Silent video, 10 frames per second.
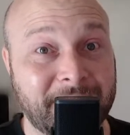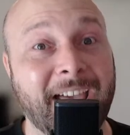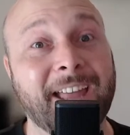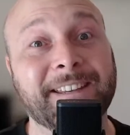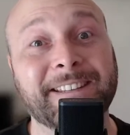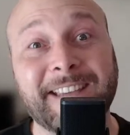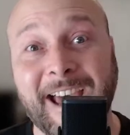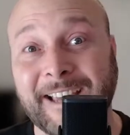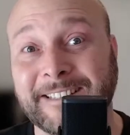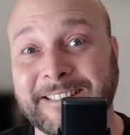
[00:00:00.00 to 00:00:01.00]
And
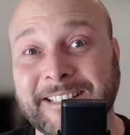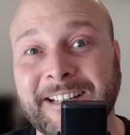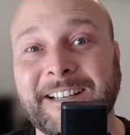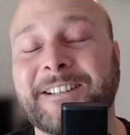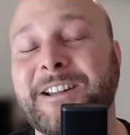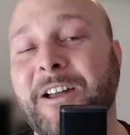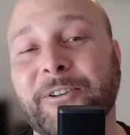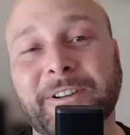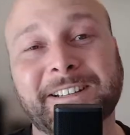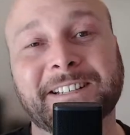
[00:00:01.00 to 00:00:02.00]
yes, not
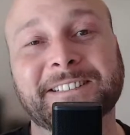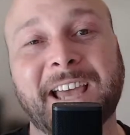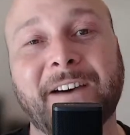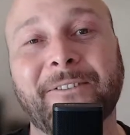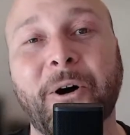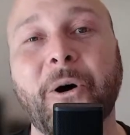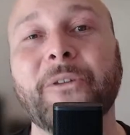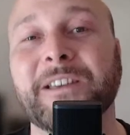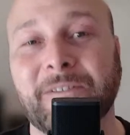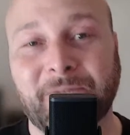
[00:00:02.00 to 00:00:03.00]
only does it have all the
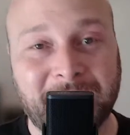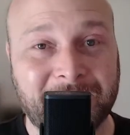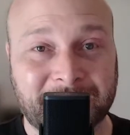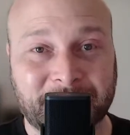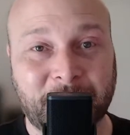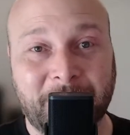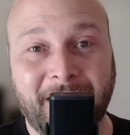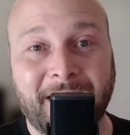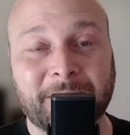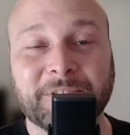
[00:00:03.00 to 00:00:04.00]
convenience store
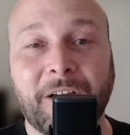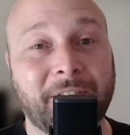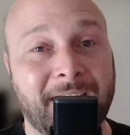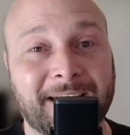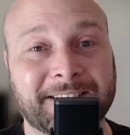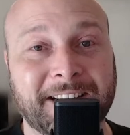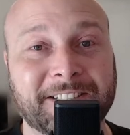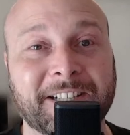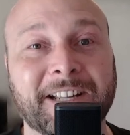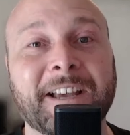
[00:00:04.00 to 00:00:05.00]
items of a gas station,